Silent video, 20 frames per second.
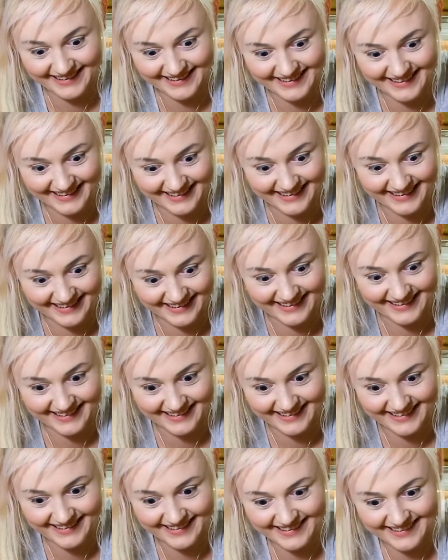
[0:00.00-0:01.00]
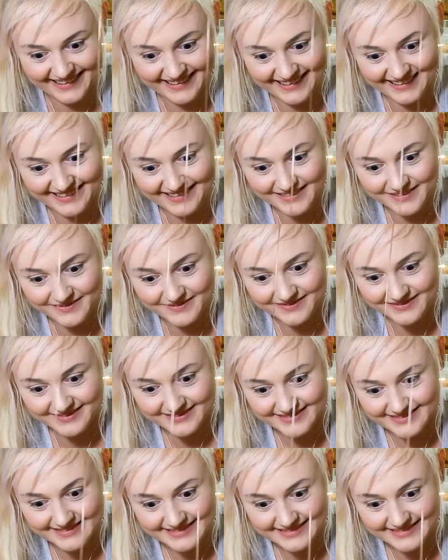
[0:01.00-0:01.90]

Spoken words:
(silence)